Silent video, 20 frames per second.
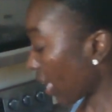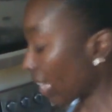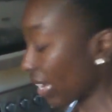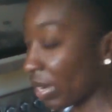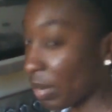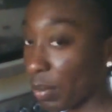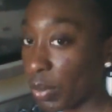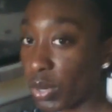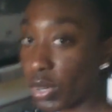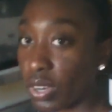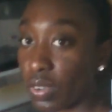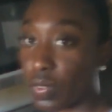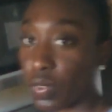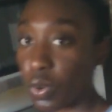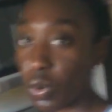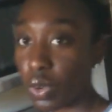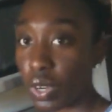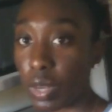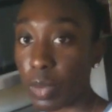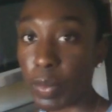I didn't put enough
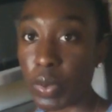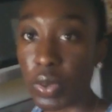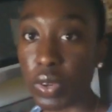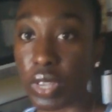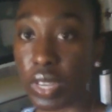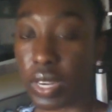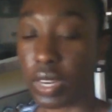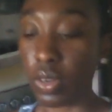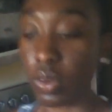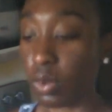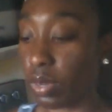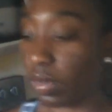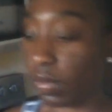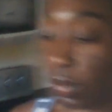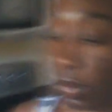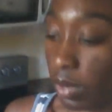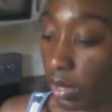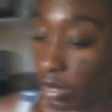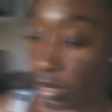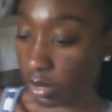coconut milk, and I don't
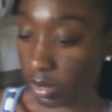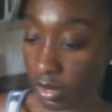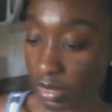even want it.